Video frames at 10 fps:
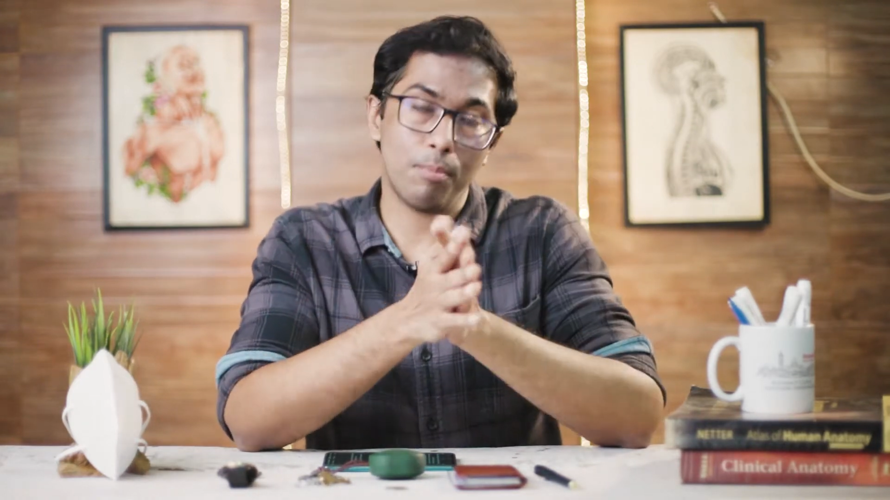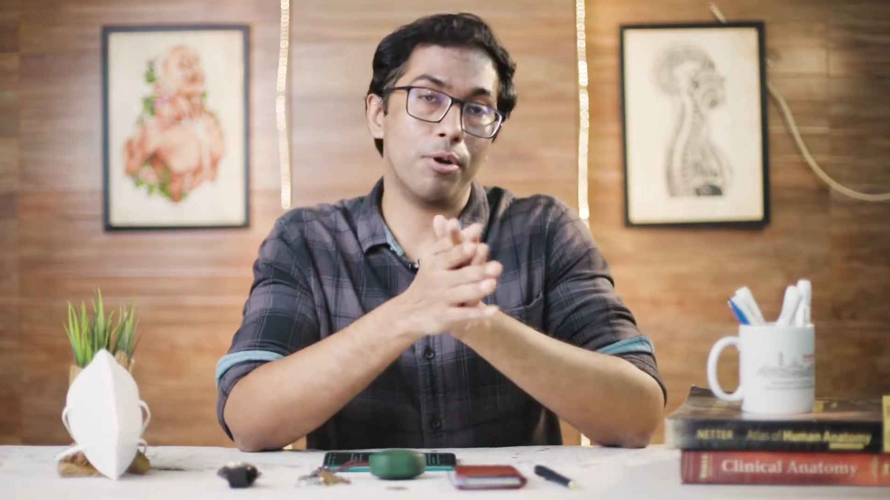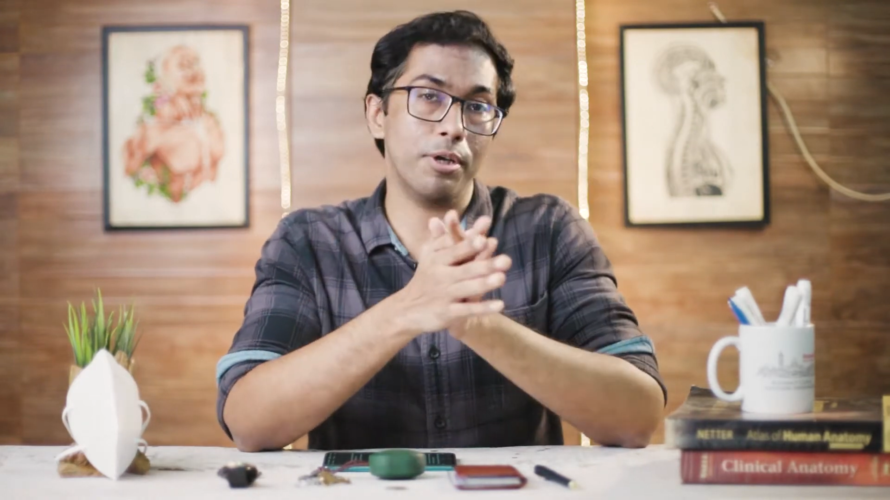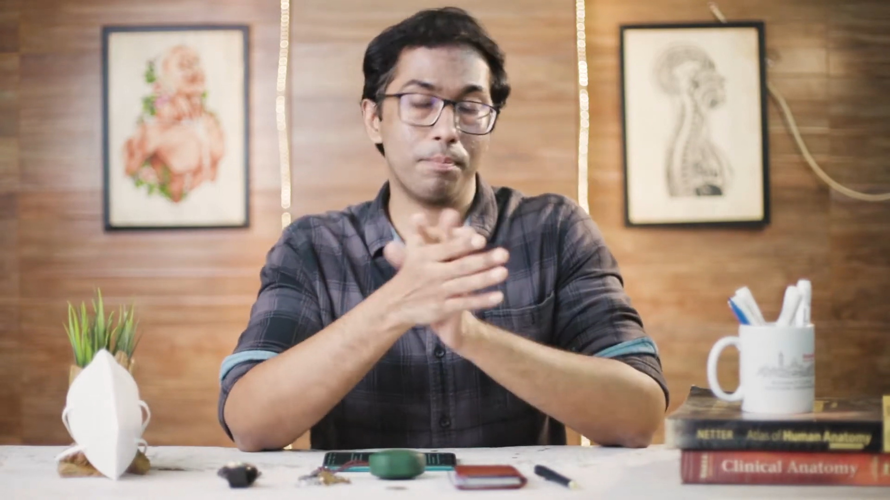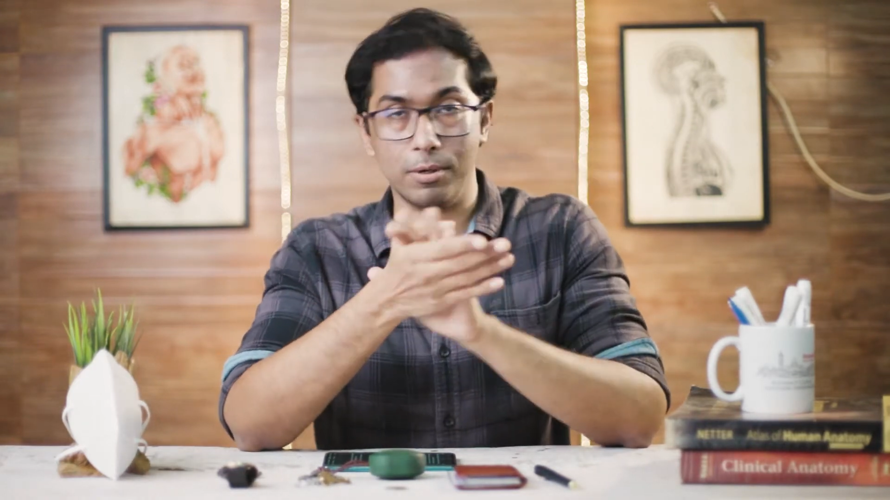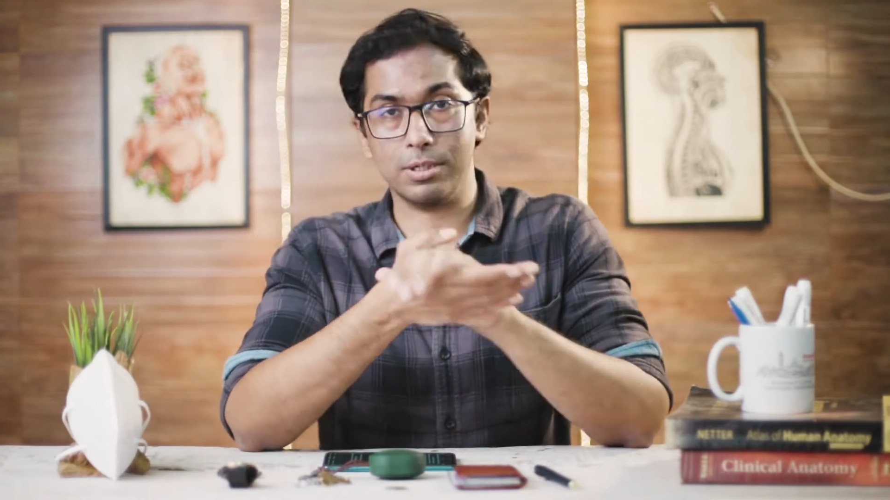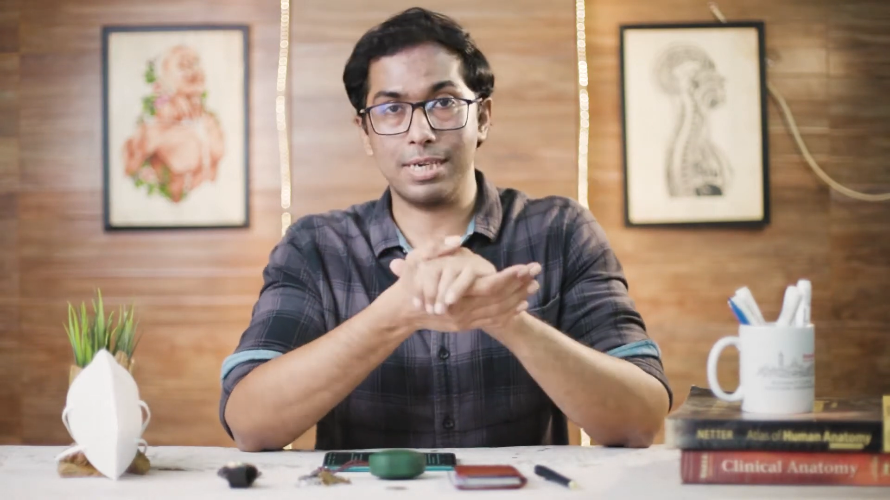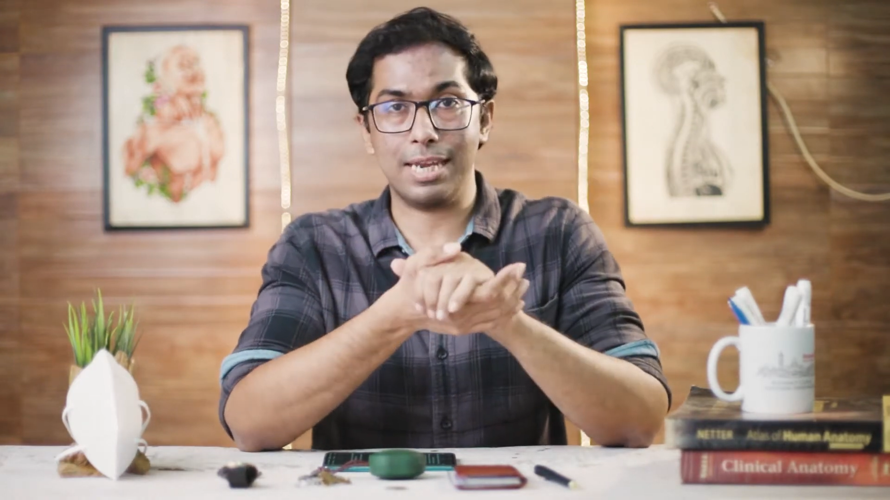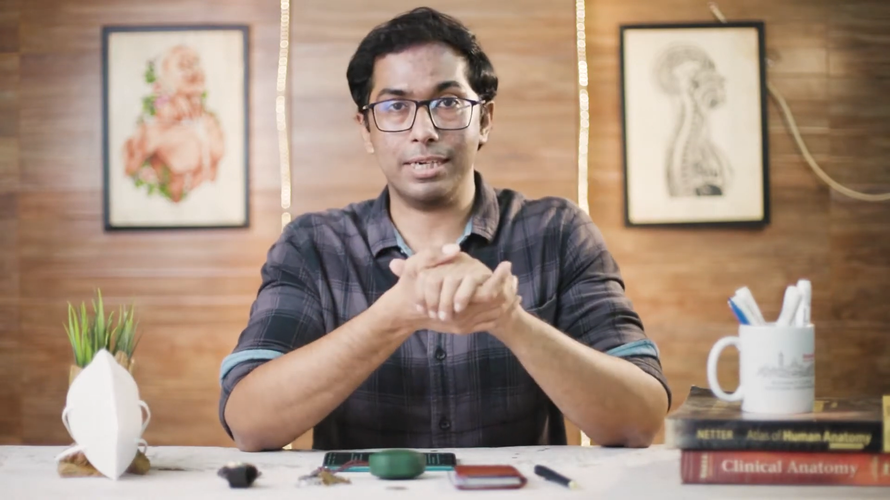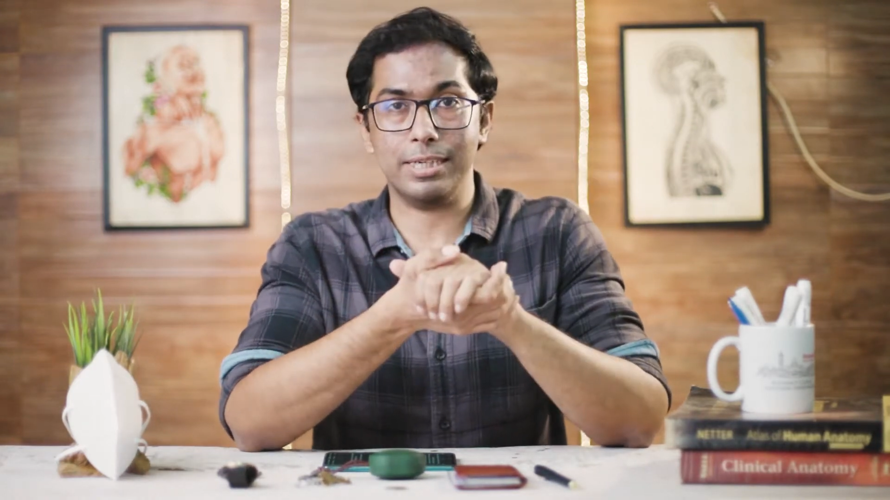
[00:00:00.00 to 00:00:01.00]
about your
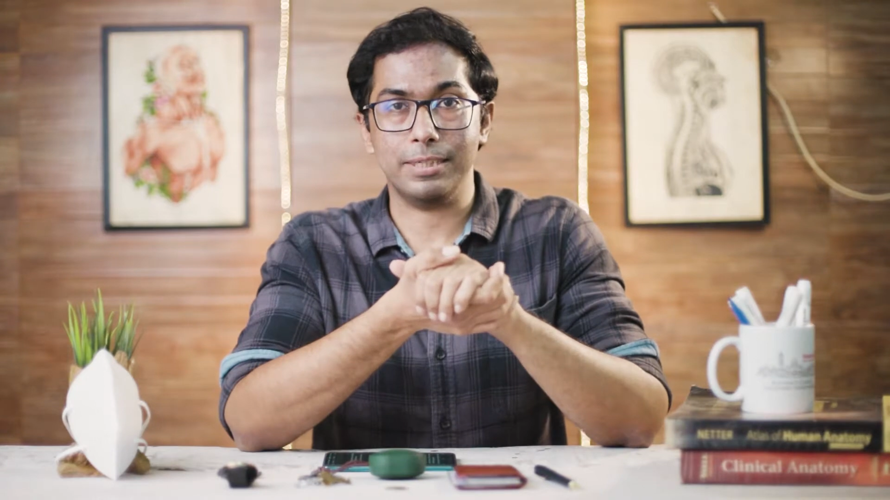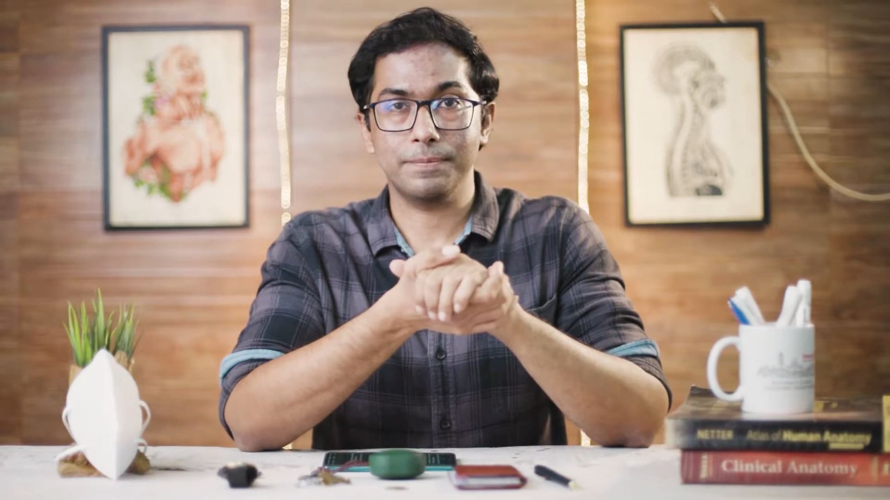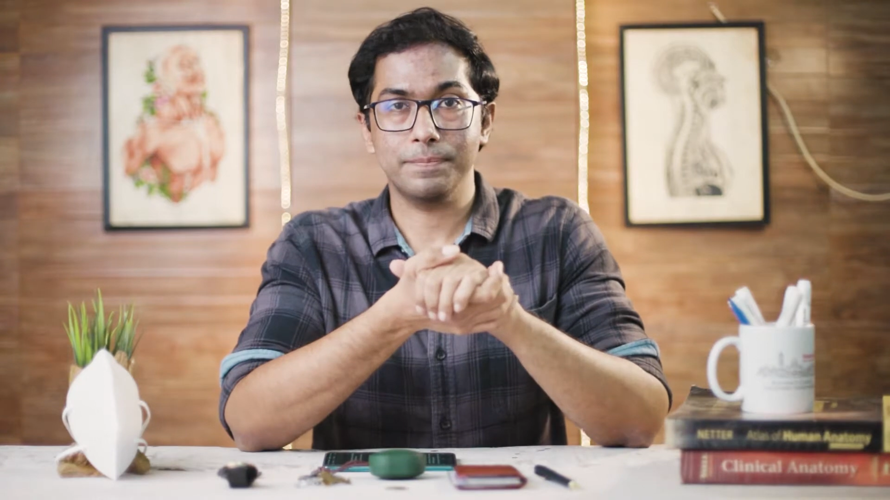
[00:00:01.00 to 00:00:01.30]
personality.